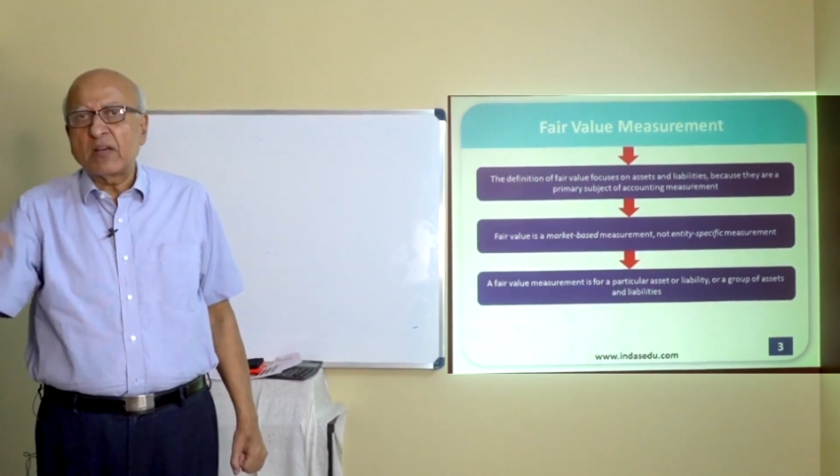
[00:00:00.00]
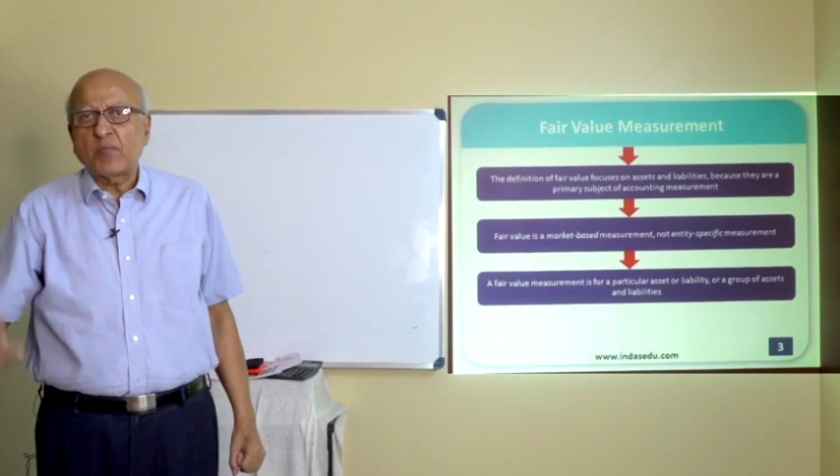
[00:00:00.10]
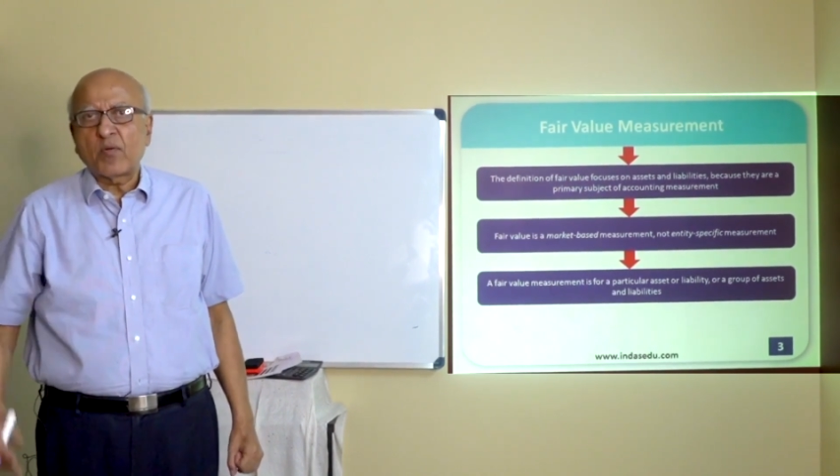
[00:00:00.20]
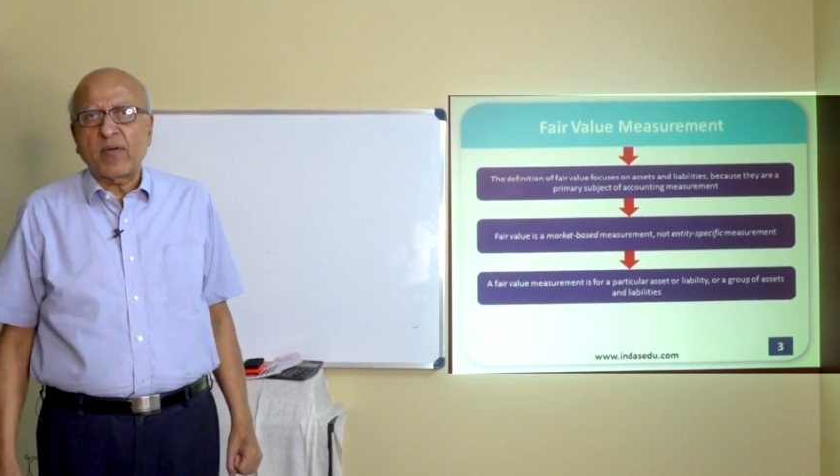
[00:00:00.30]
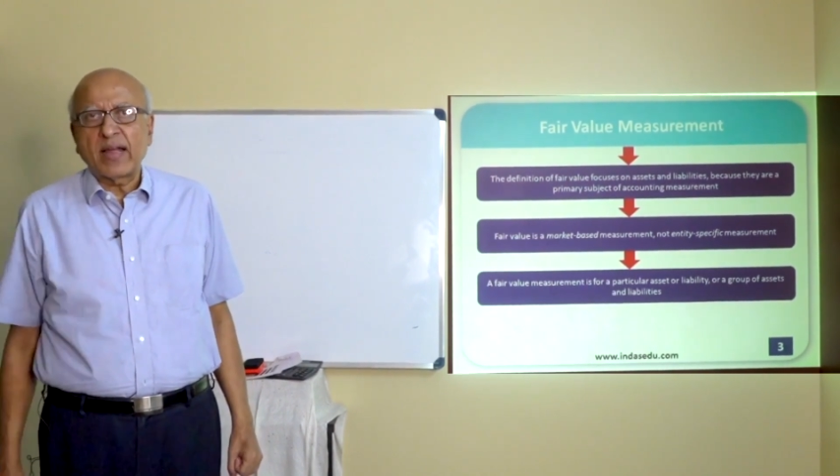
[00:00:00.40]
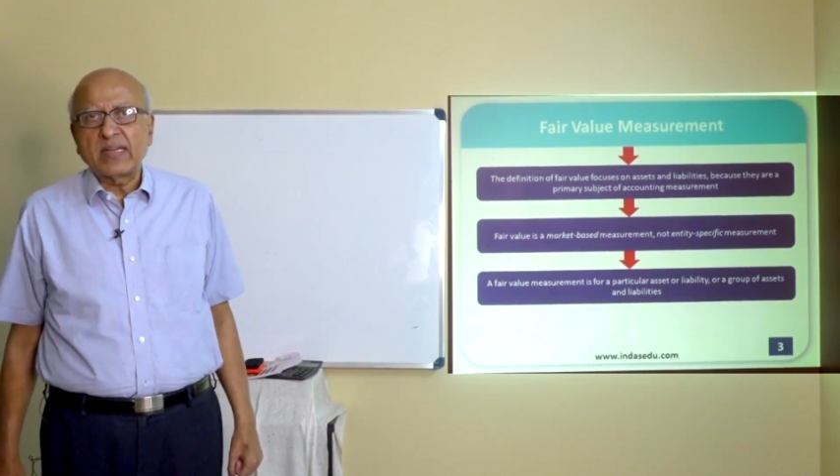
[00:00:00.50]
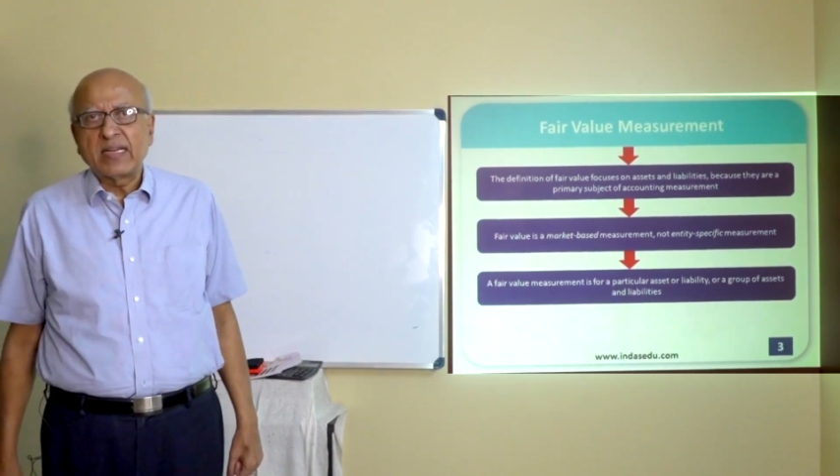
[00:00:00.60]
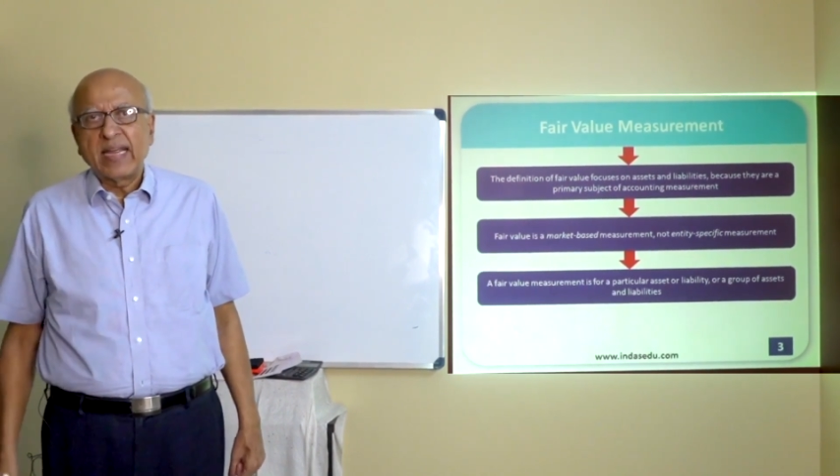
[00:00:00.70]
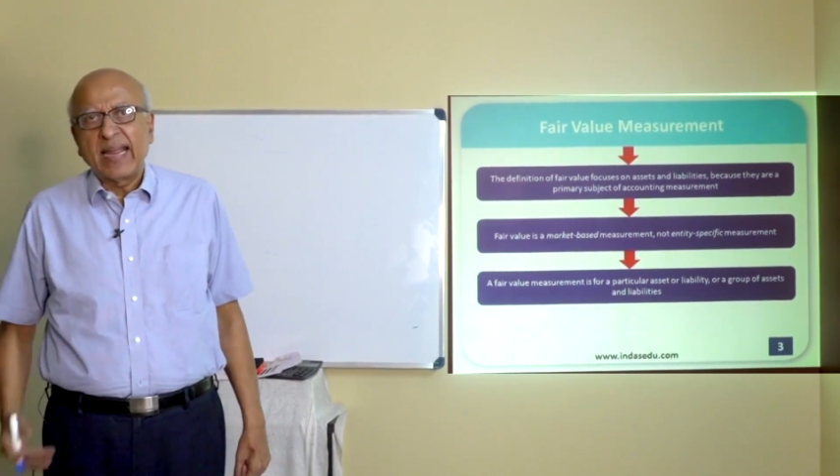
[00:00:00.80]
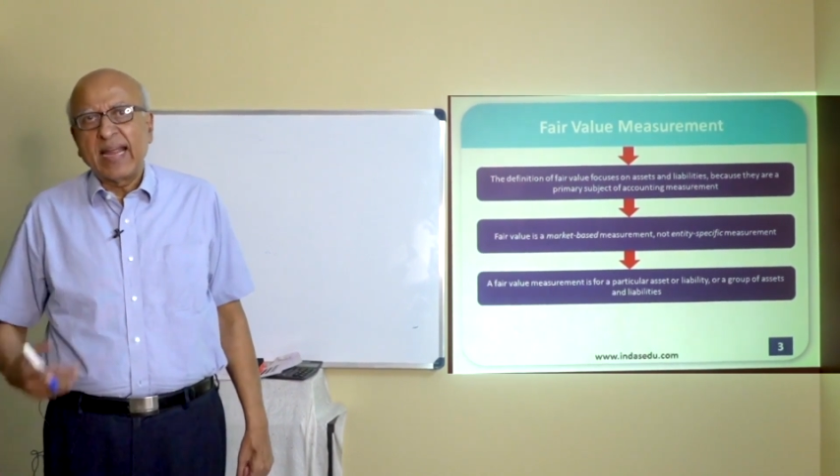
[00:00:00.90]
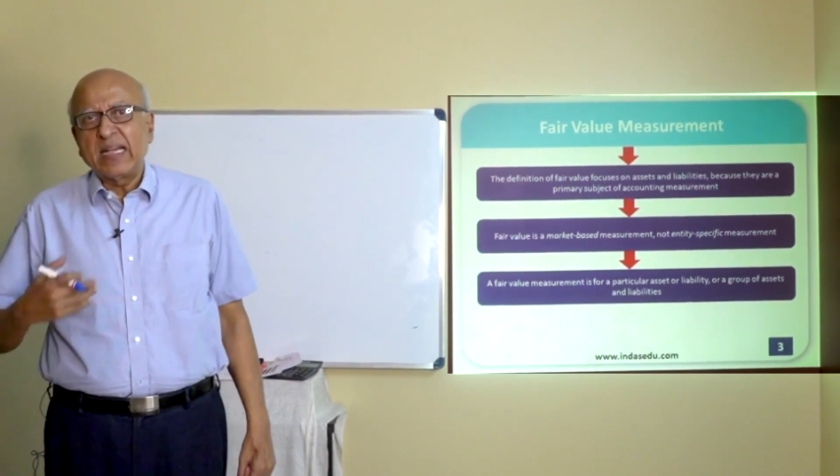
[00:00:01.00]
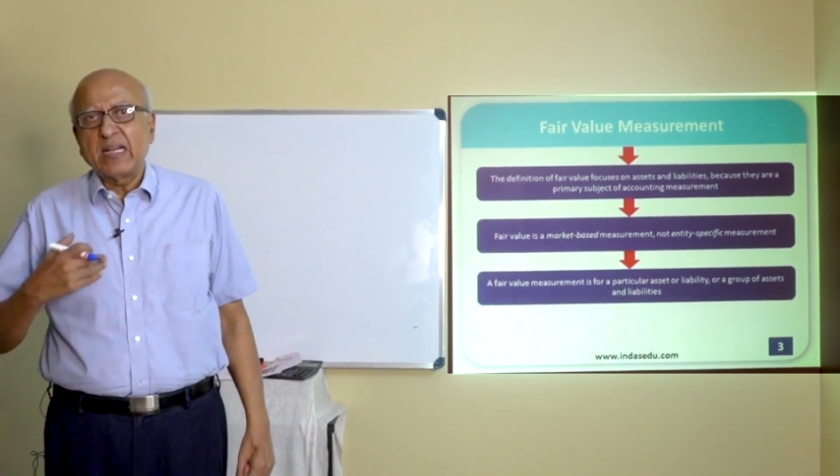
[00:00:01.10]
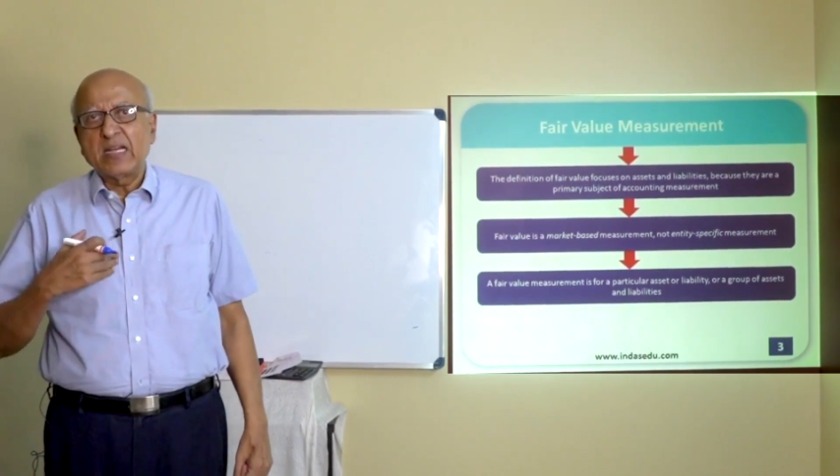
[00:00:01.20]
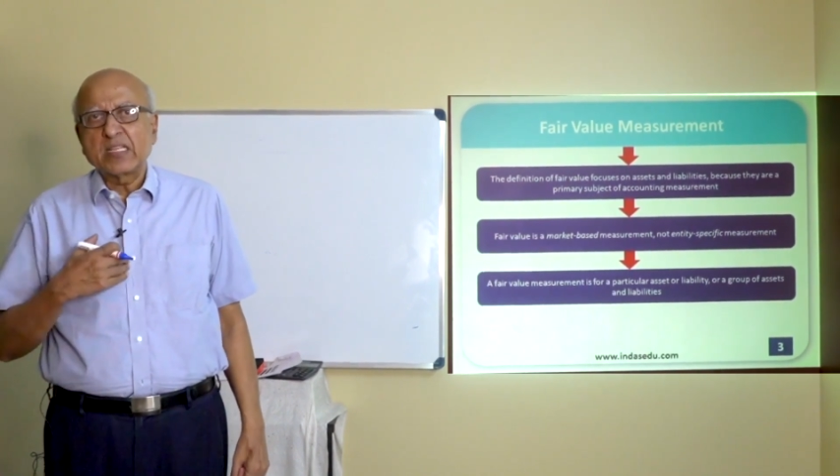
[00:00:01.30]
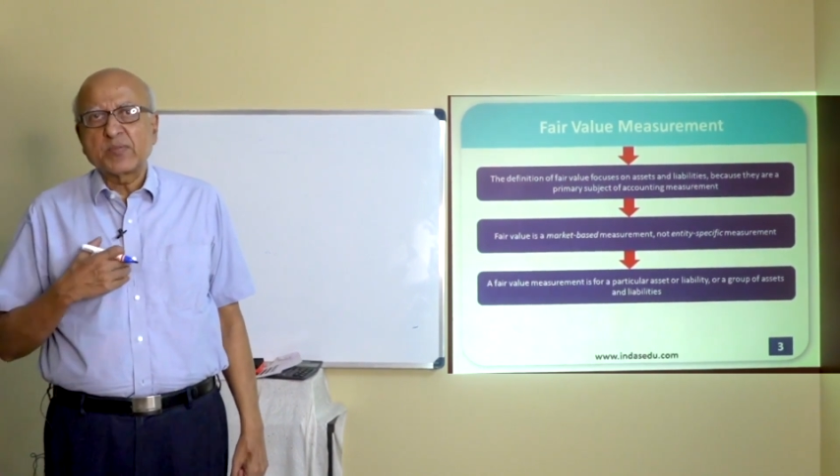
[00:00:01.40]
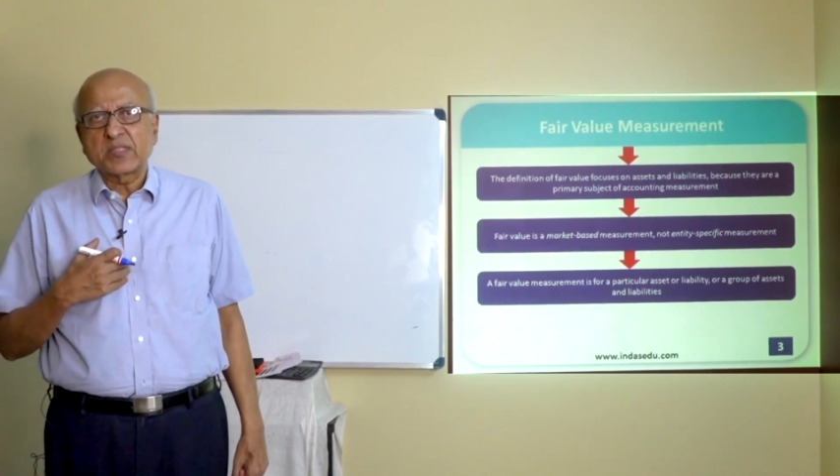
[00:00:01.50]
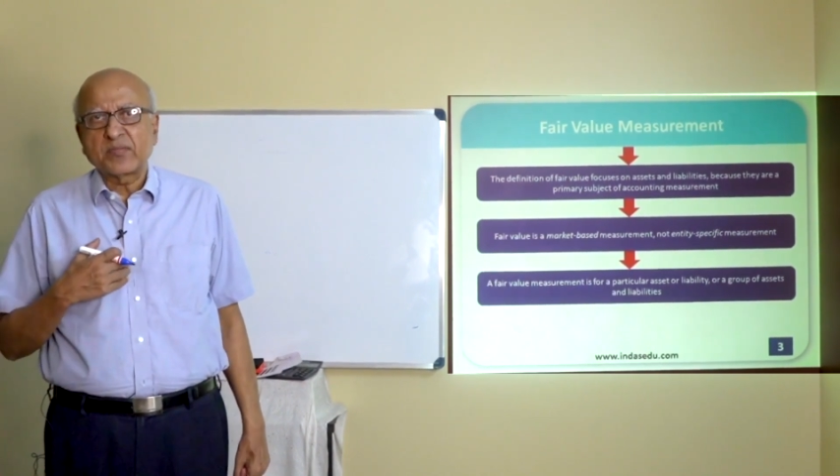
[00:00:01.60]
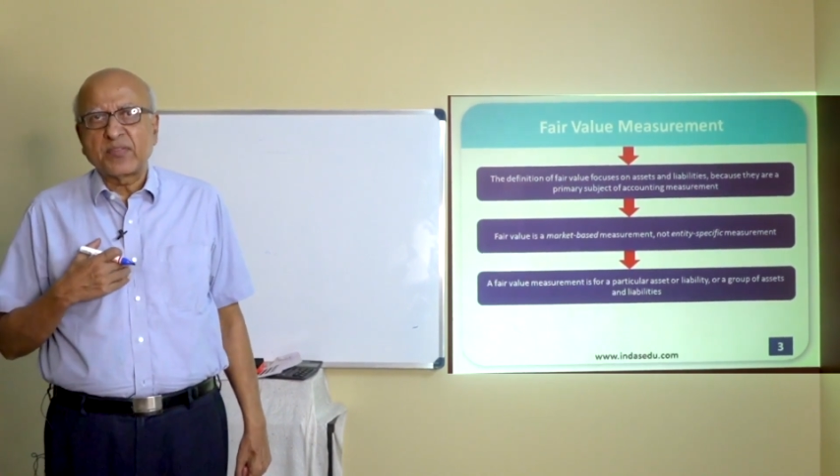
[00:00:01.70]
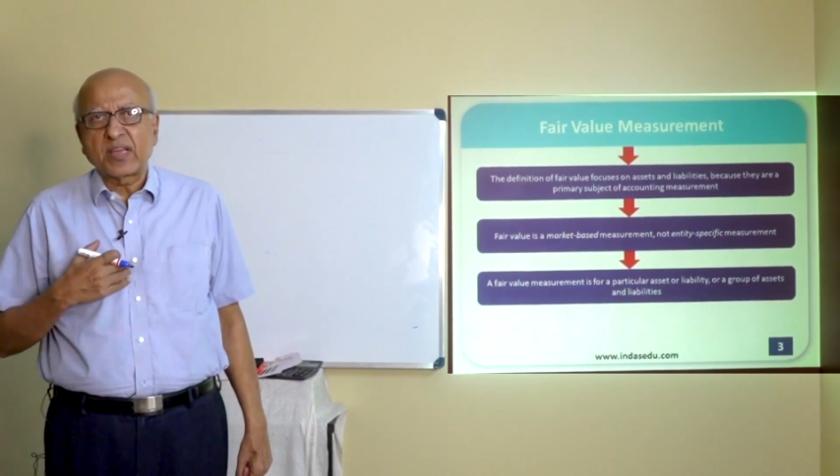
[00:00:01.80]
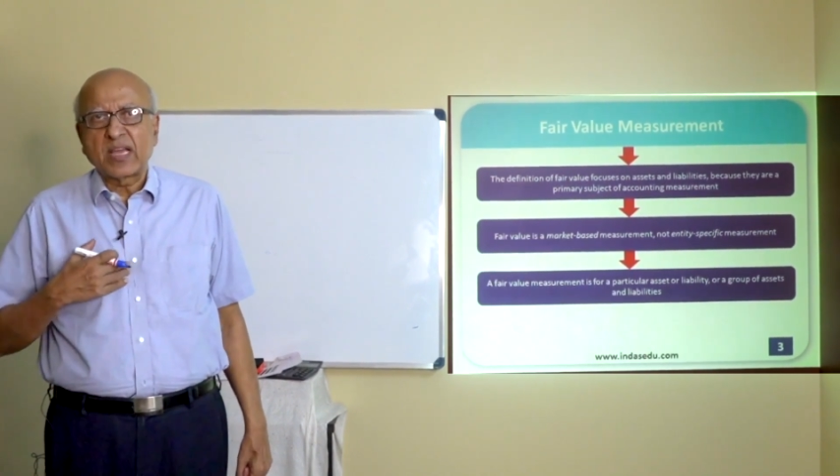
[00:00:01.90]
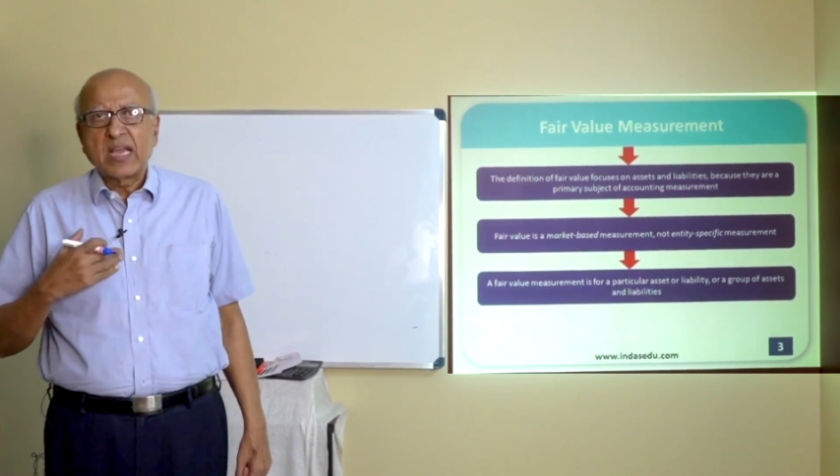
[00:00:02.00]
provide? Entity specific.